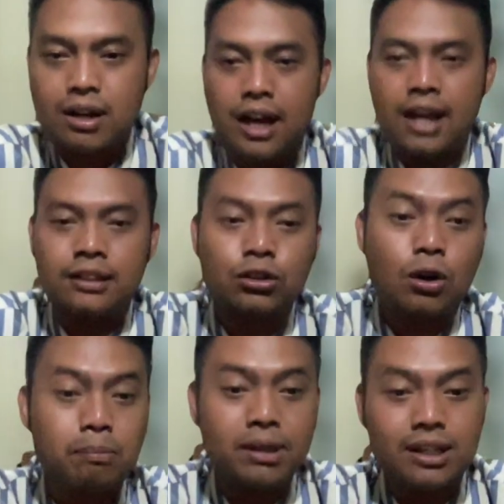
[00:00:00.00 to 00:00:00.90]

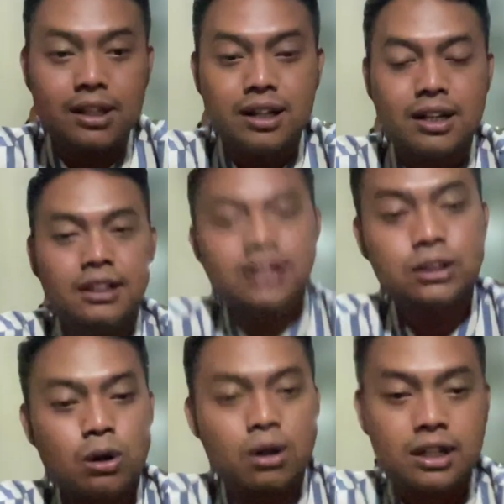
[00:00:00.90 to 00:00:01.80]
entropy,
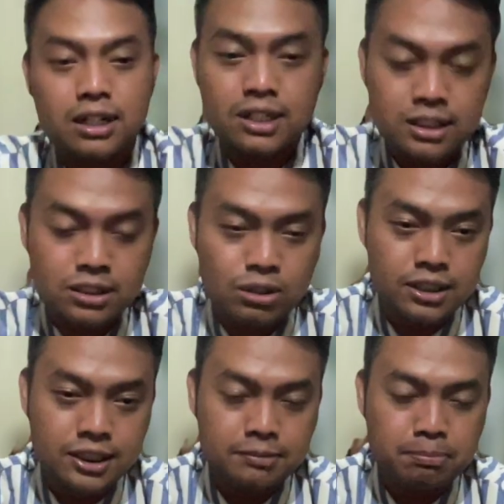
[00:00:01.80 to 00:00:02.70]
disorderness or
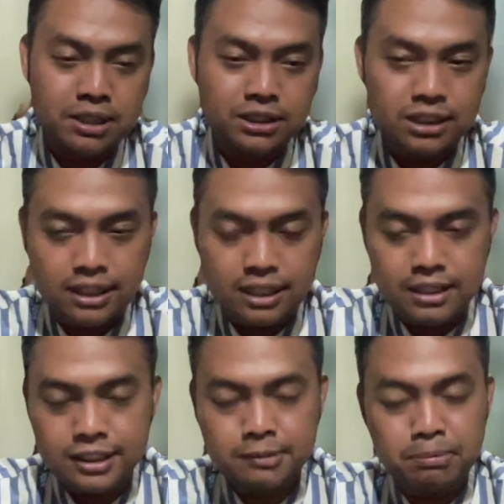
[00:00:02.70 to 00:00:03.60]

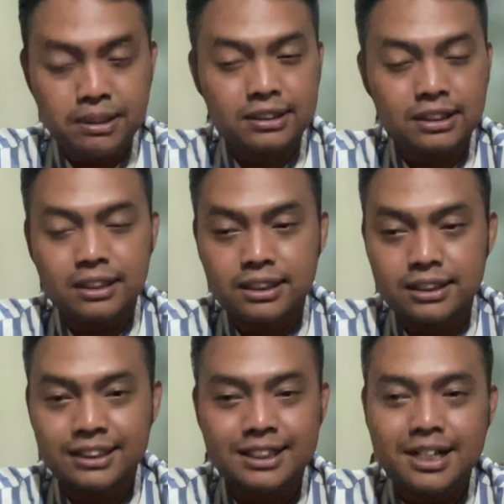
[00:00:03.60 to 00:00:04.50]

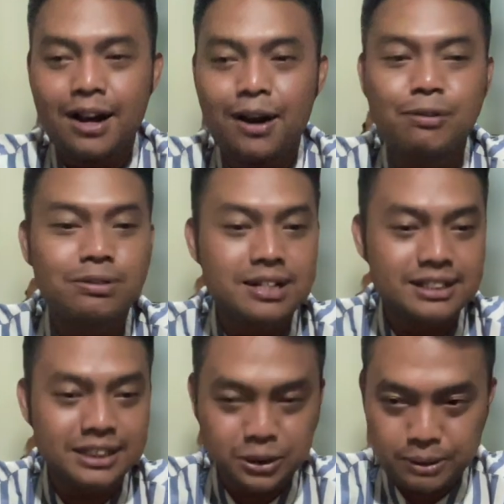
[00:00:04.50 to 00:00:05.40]
dispersalness of a
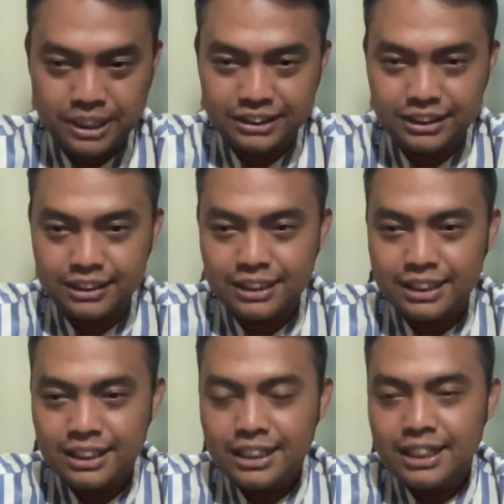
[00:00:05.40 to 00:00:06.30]
situation.
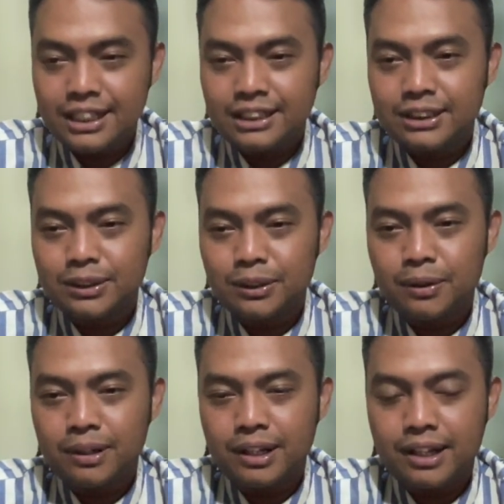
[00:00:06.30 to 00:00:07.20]

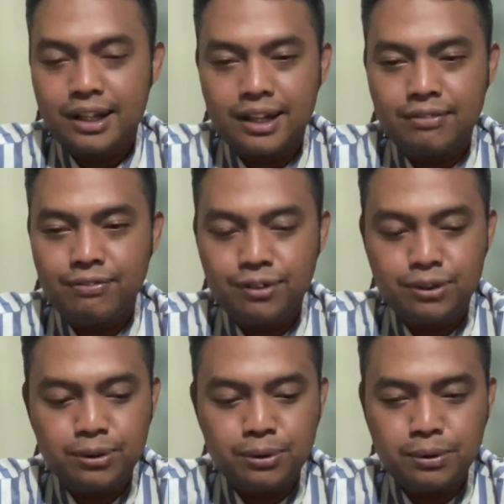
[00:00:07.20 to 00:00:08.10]
So if
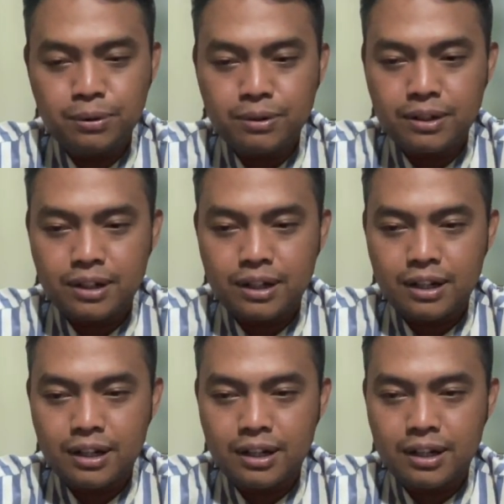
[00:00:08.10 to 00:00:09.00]
you
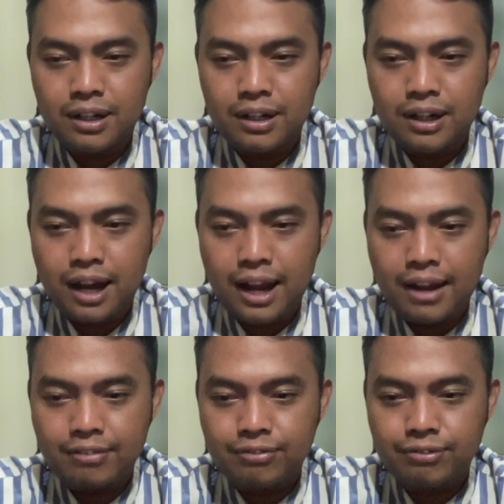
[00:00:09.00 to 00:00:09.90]

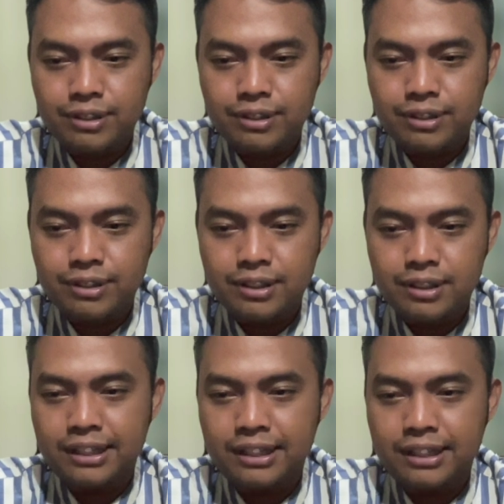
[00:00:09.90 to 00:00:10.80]
have the
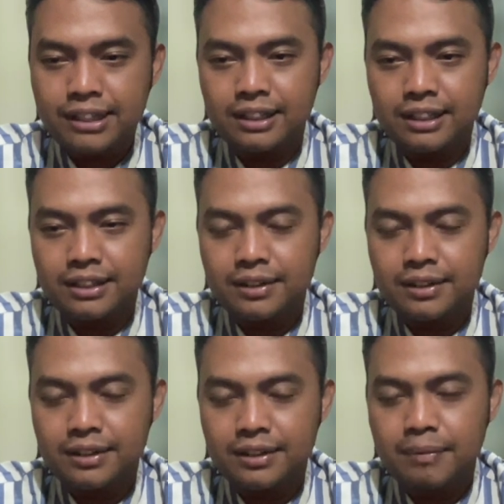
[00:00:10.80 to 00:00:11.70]
barrier in here,
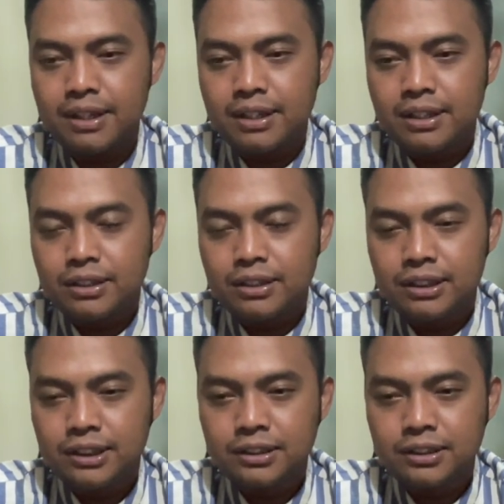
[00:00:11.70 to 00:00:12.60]
so this is
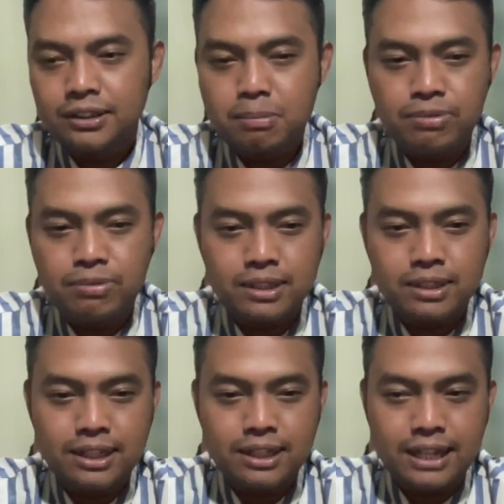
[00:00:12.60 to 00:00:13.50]
the before the
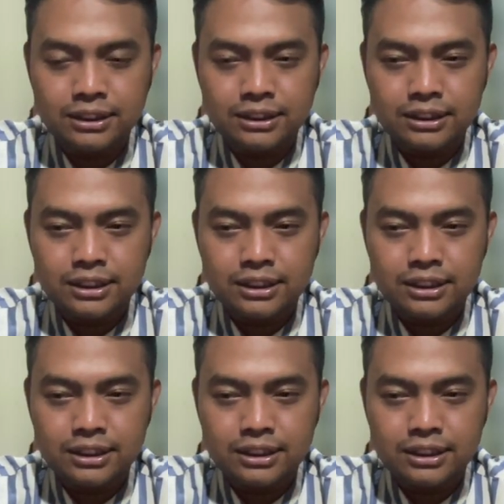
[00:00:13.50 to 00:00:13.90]
reactions,